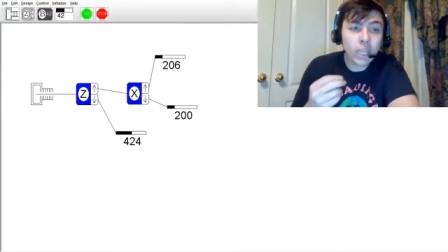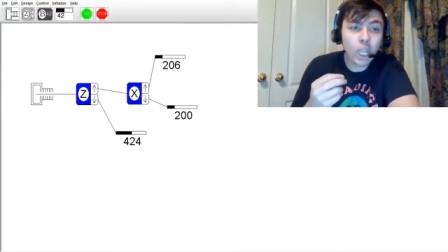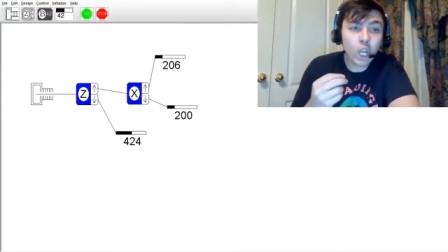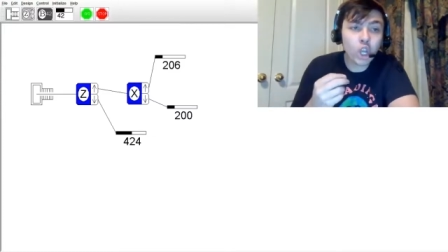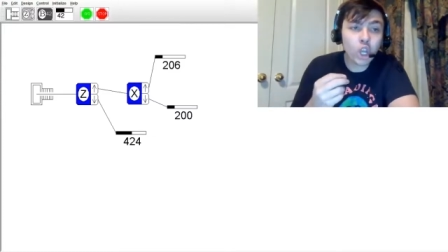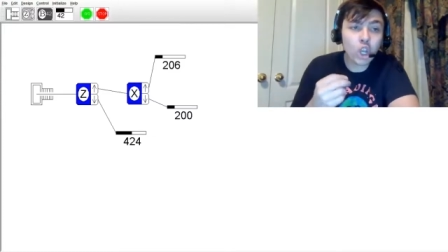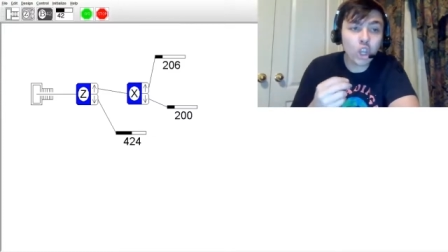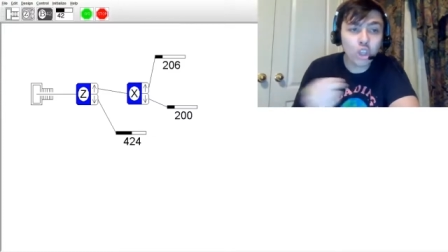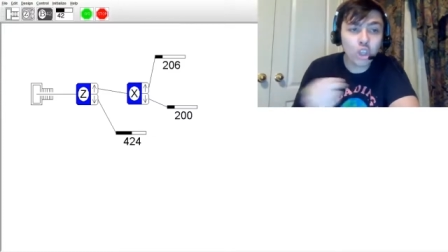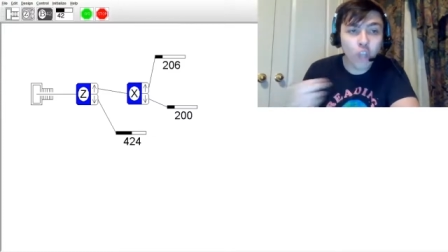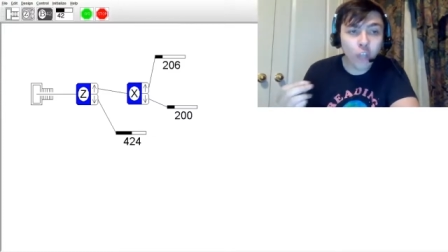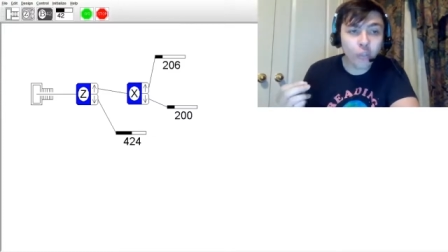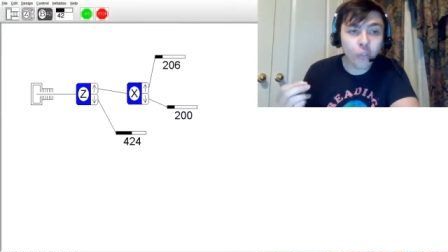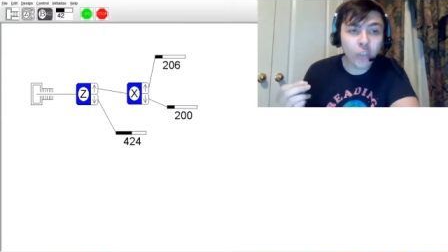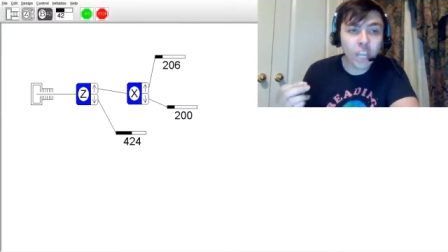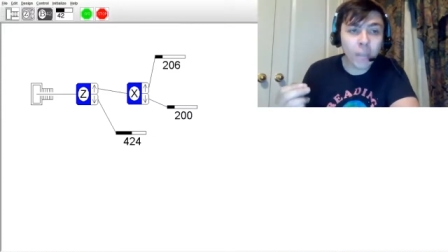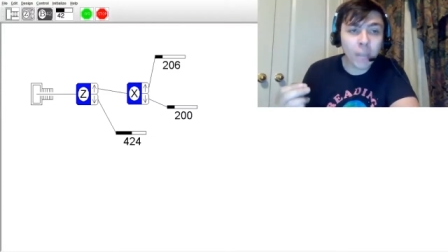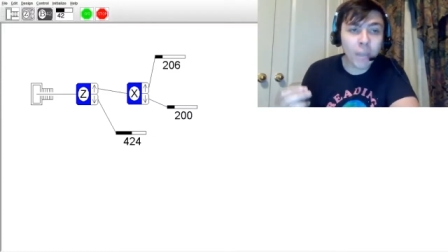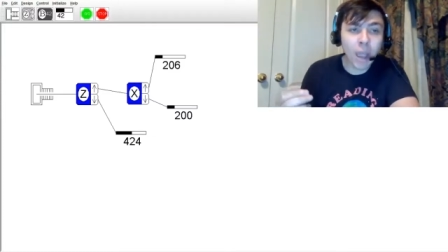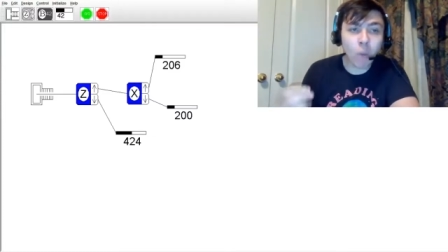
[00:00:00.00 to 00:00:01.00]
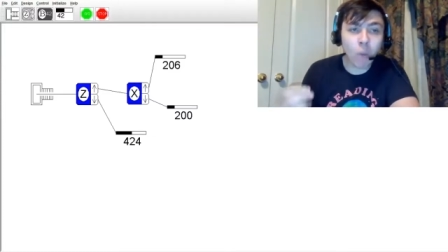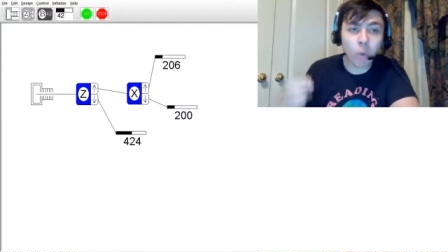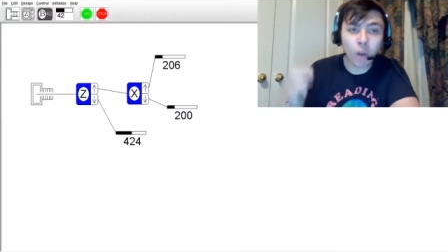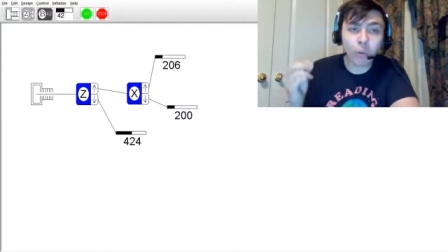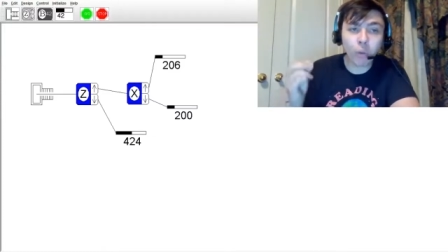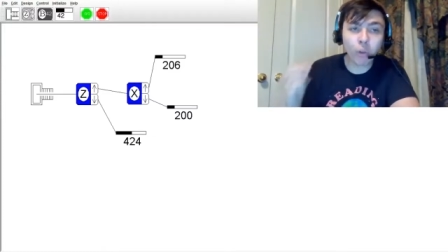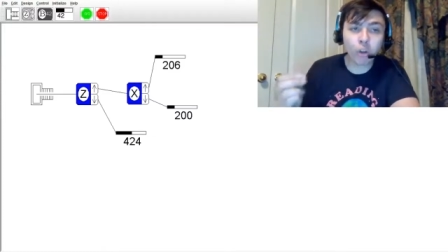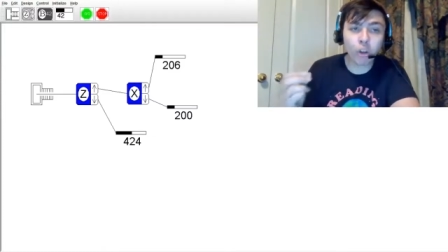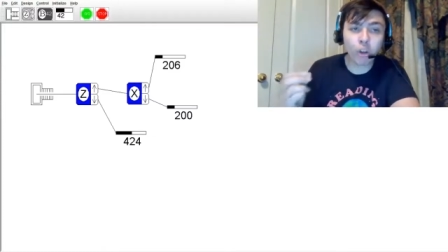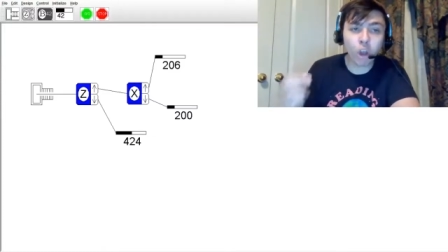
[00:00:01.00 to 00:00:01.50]
nothing about where we'll
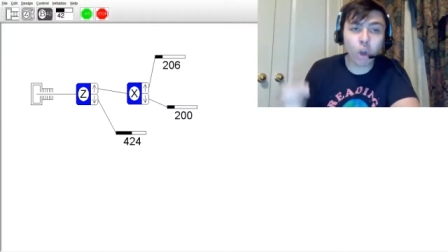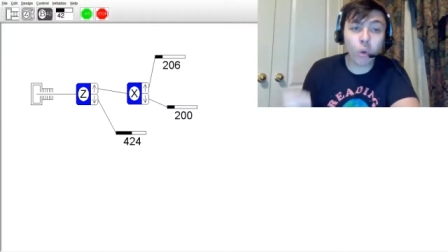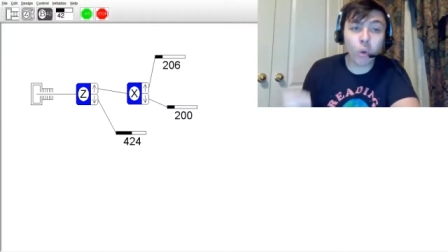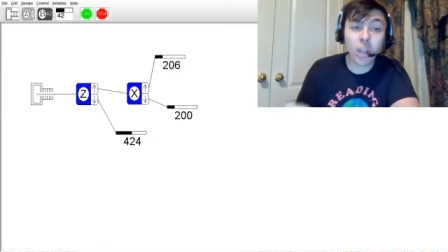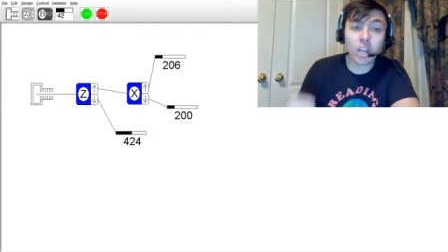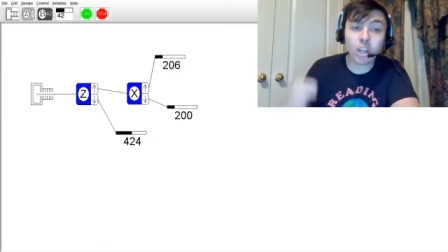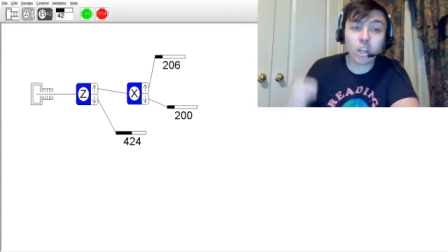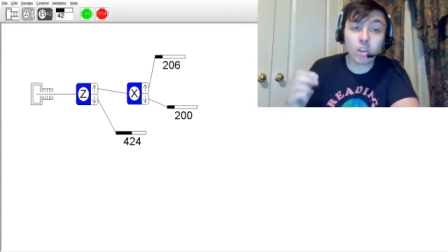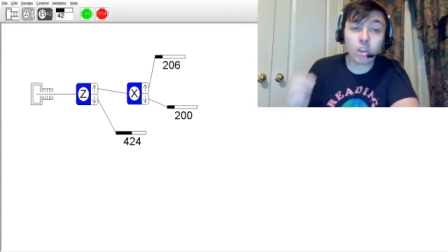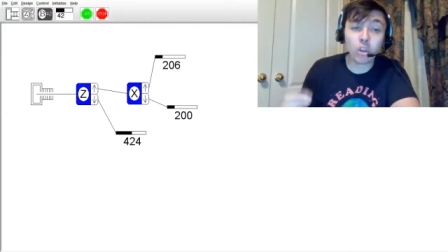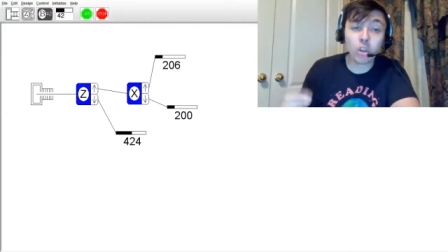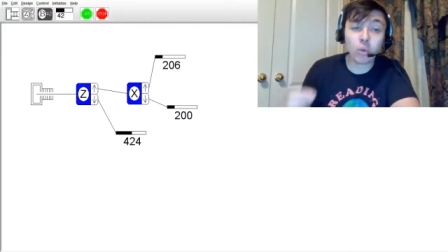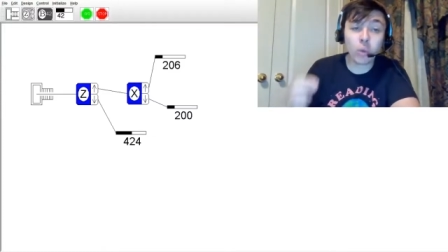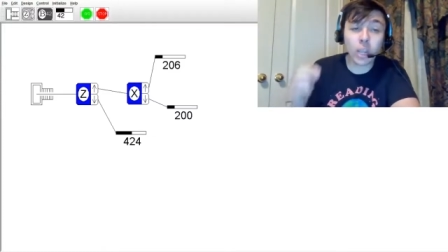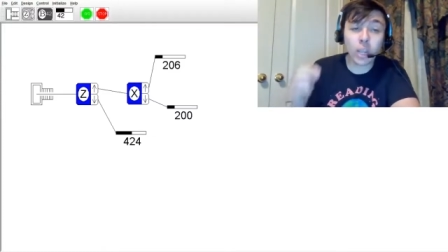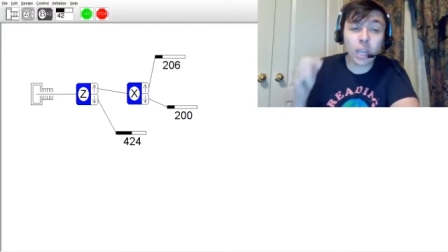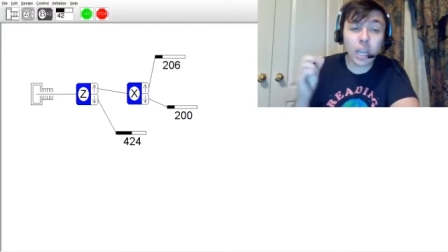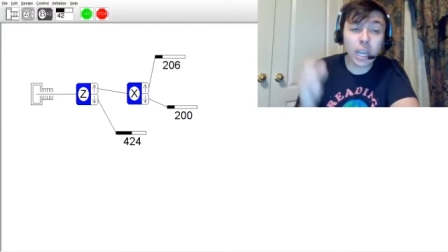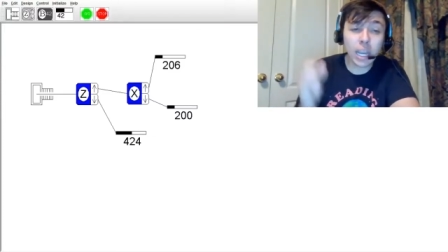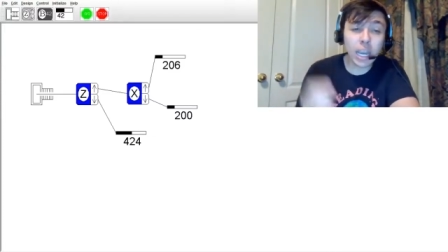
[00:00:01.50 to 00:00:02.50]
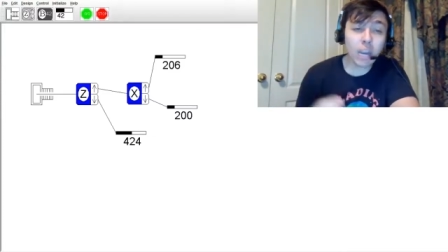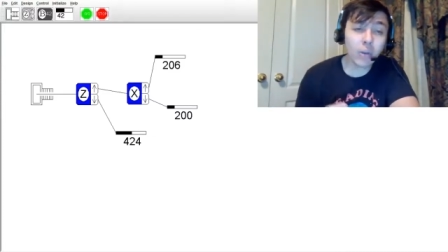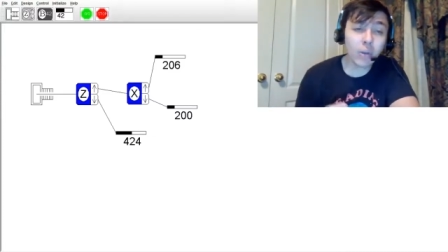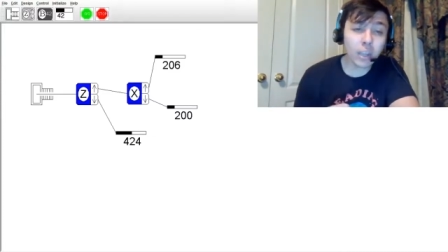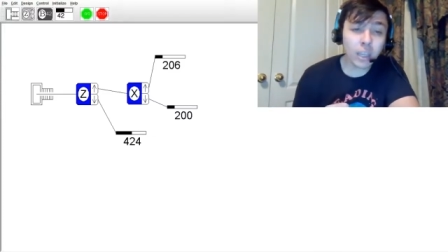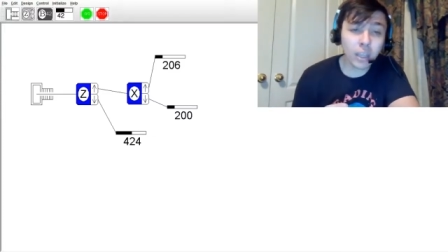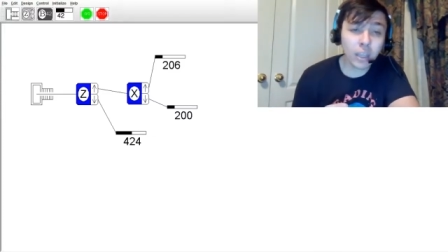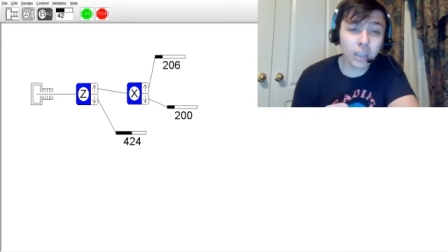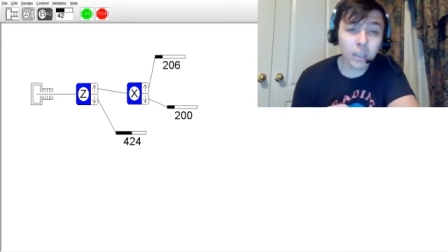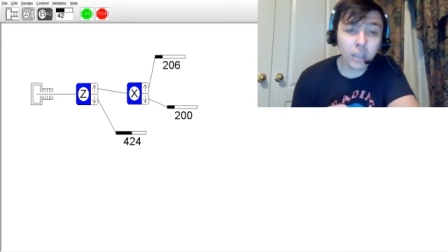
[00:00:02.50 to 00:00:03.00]
go in a new area.